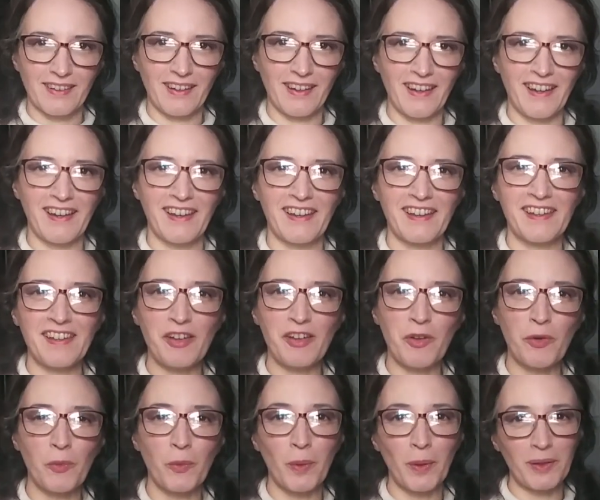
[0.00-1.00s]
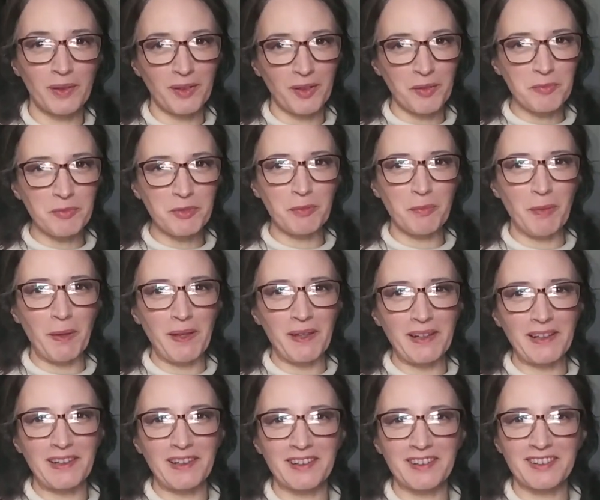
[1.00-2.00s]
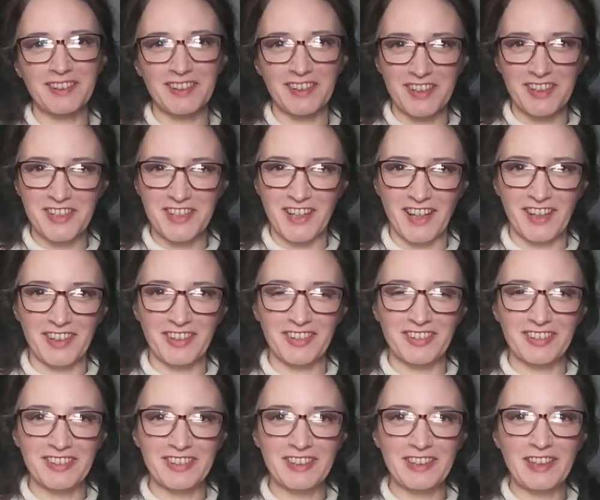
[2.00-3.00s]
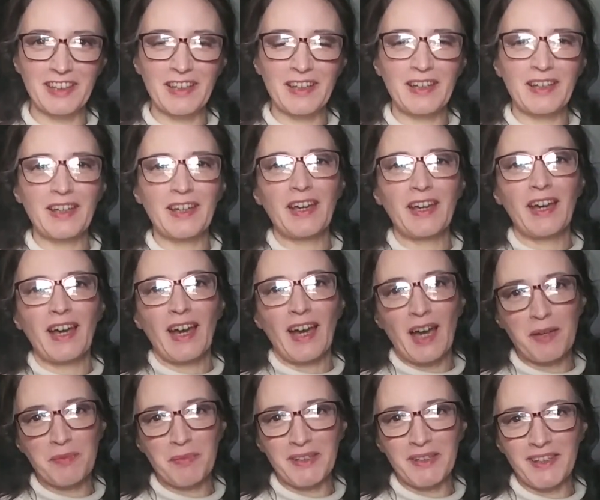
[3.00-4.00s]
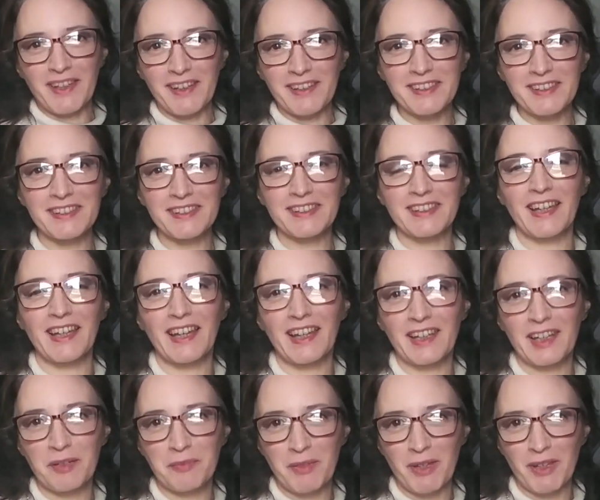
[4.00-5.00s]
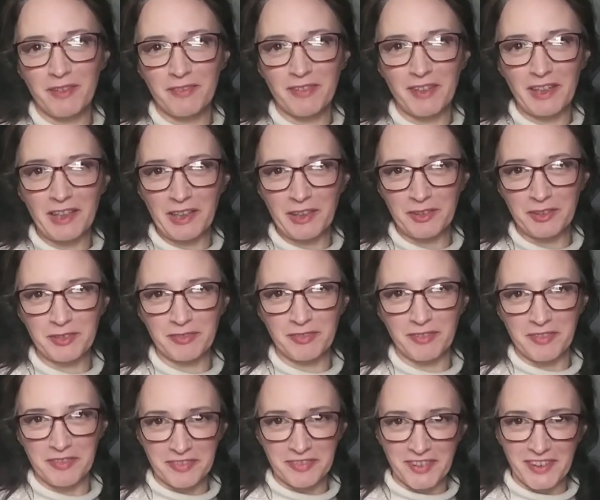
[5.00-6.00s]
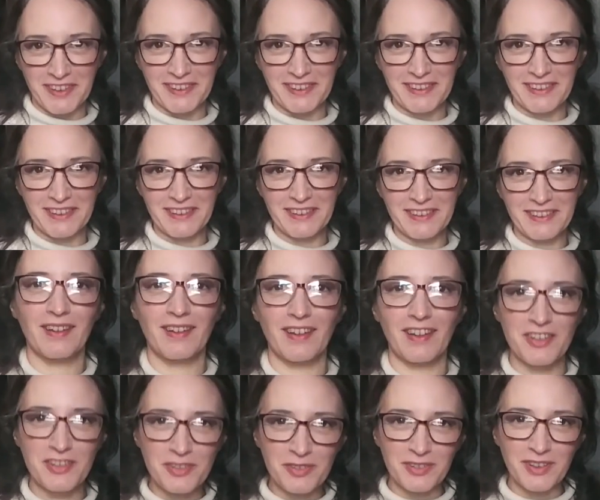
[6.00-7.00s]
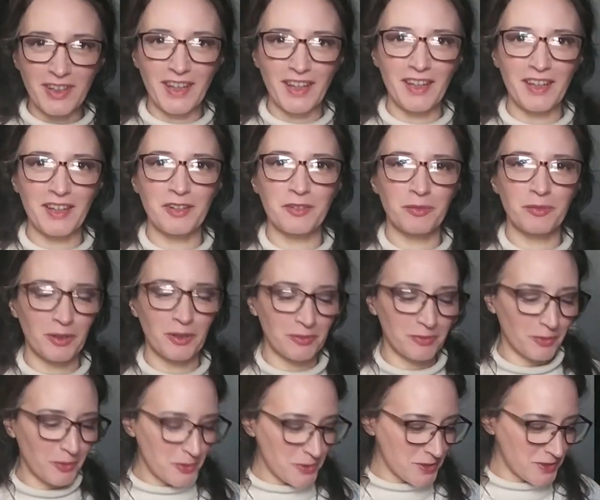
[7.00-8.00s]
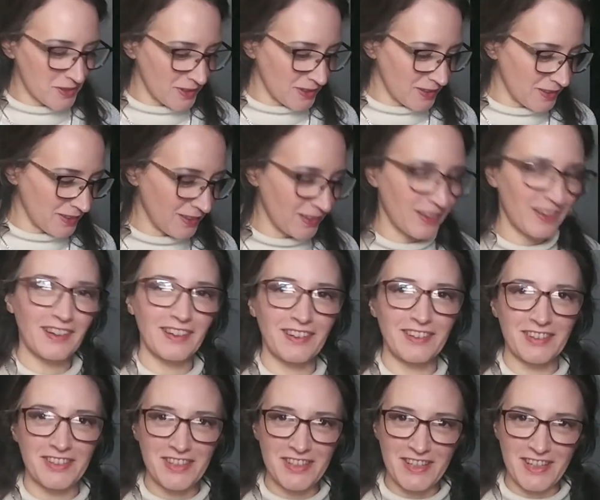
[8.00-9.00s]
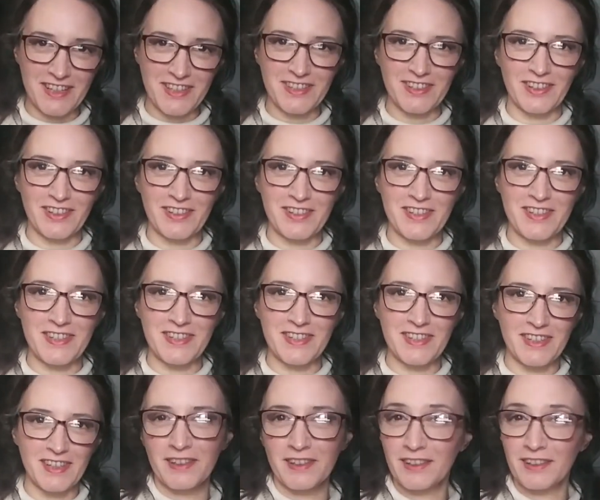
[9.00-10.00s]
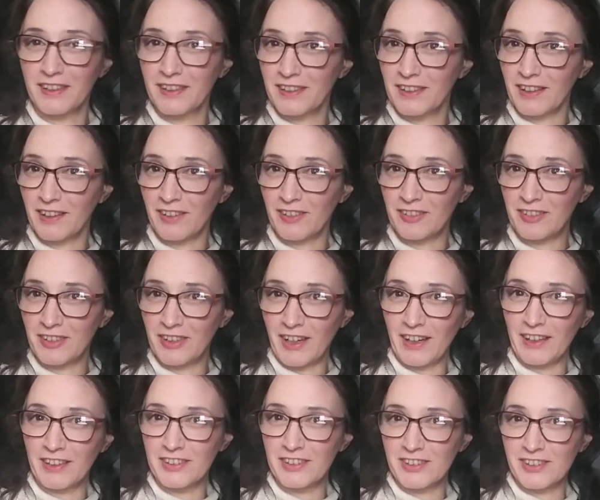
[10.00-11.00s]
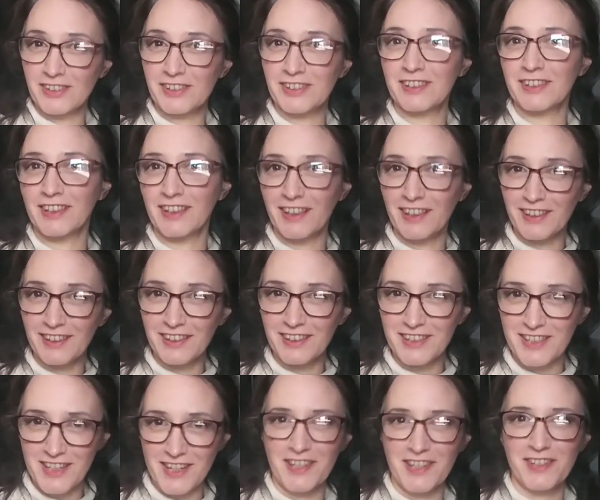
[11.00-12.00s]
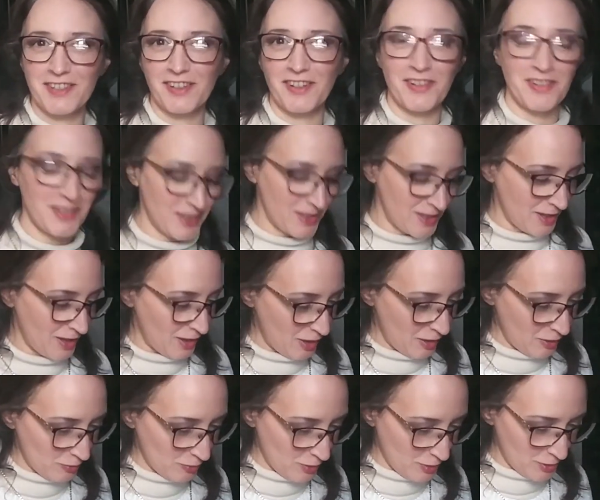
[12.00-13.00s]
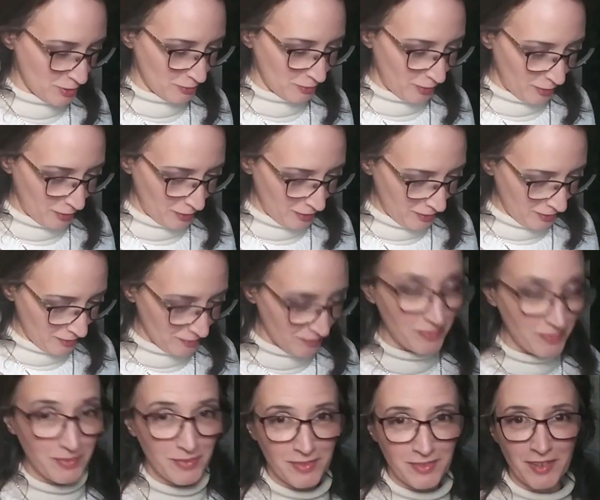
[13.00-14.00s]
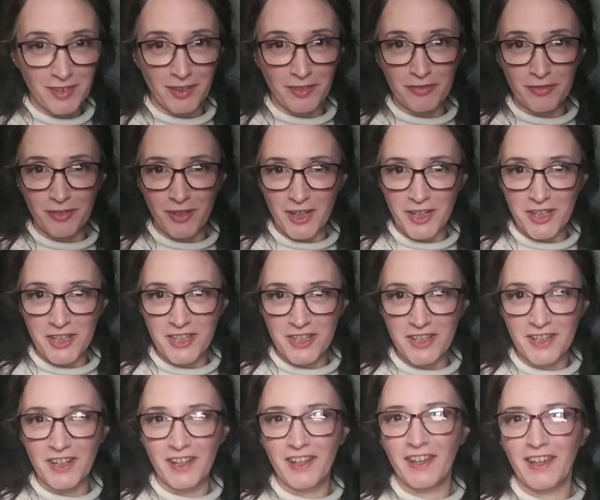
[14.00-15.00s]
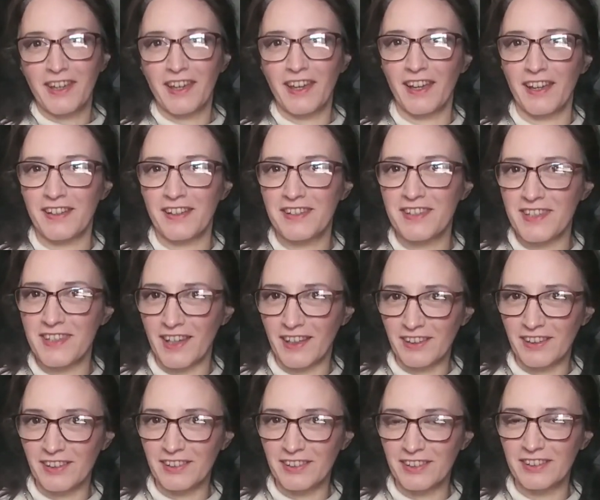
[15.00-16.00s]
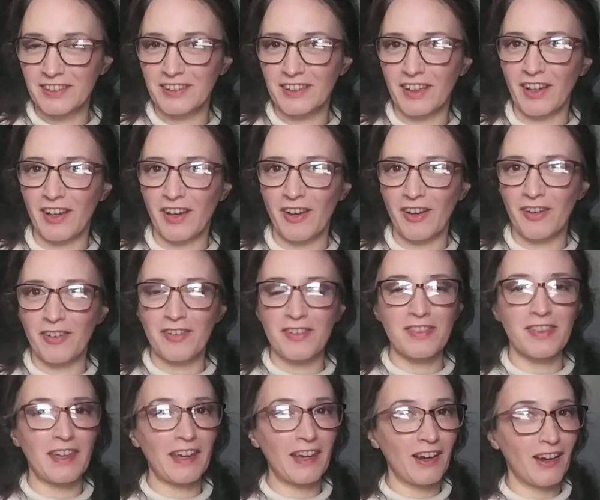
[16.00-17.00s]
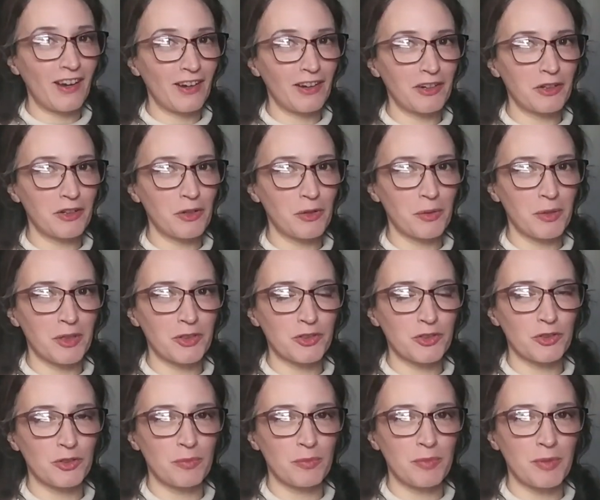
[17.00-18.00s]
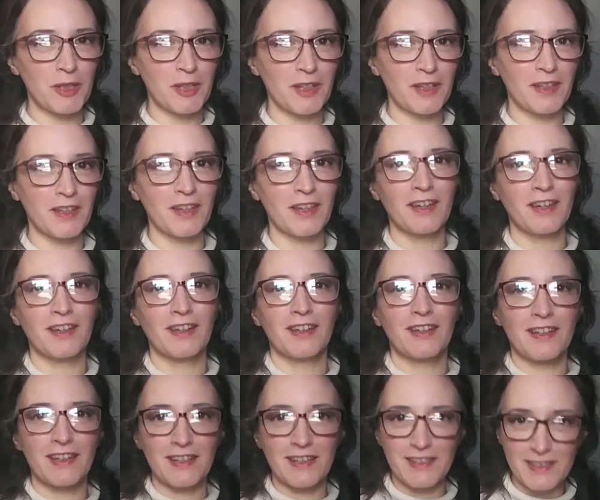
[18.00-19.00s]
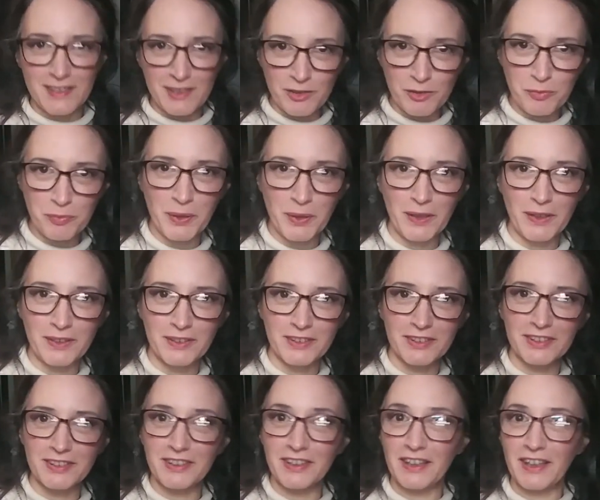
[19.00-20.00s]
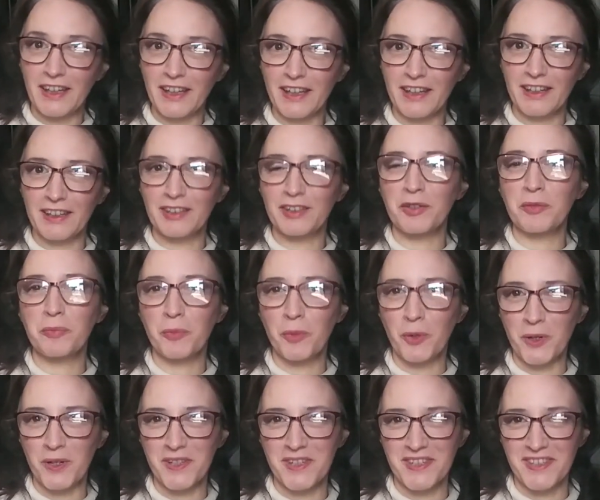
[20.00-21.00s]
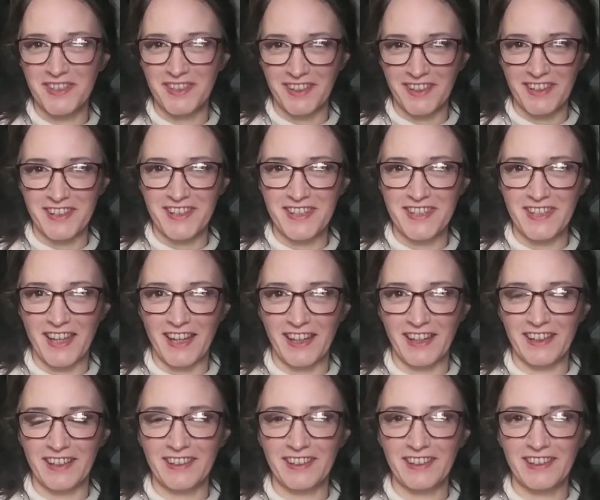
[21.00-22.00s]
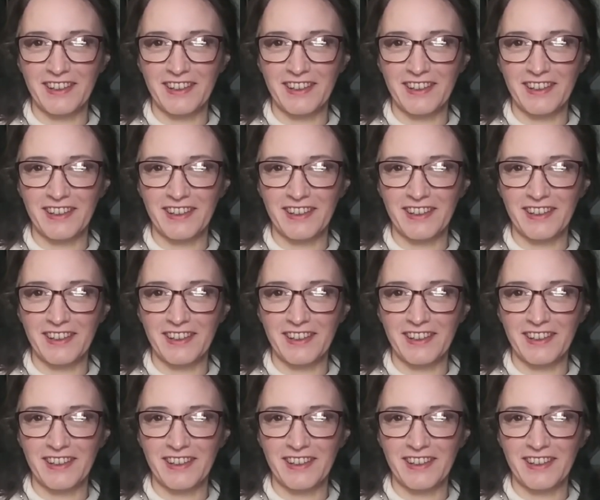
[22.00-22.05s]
Hi, welcome to my eclectic channel. I'm Agnes and I make videos for fun. And today we're roasting chestnuts. Now, not just any chestnuts. First of all, they're fresh. And second, they are going to be easy to peel and moist inside.